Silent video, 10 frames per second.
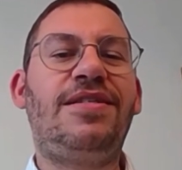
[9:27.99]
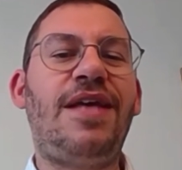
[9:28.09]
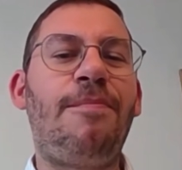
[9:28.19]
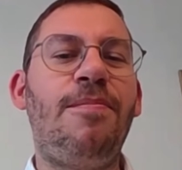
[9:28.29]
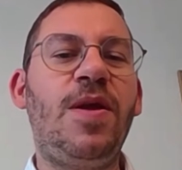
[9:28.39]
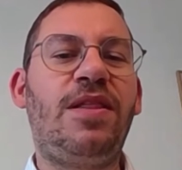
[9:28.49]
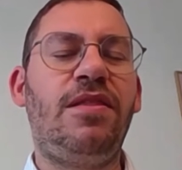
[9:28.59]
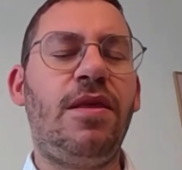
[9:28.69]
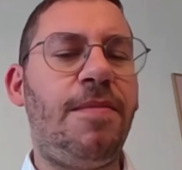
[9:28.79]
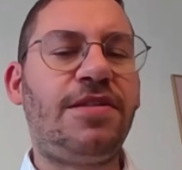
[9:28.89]

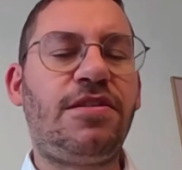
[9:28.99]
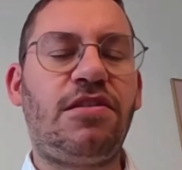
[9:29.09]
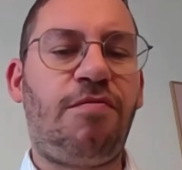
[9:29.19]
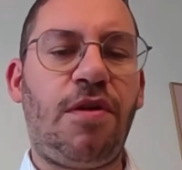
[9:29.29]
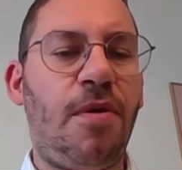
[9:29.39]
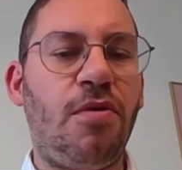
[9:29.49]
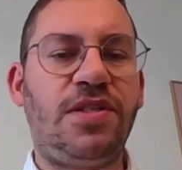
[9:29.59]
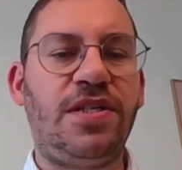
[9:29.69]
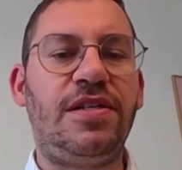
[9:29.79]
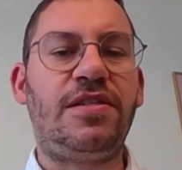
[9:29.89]
submit the best of
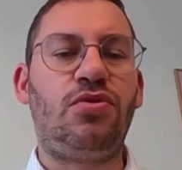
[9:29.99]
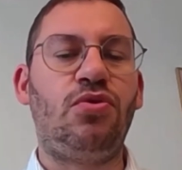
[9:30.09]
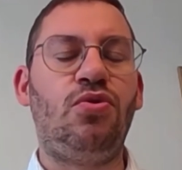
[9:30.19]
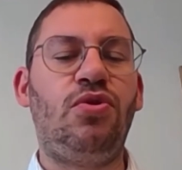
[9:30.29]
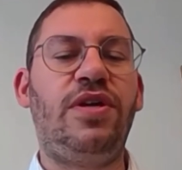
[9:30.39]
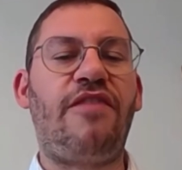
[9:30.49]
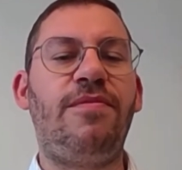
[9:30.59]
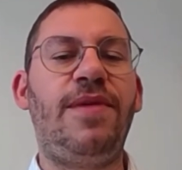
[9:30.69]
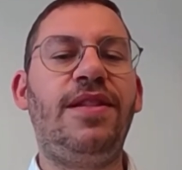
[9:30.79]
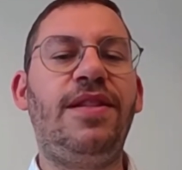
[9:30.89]
proposals to
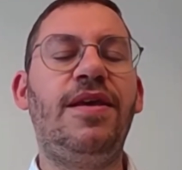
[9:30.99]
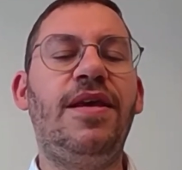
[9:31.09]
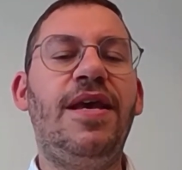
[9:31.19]
government.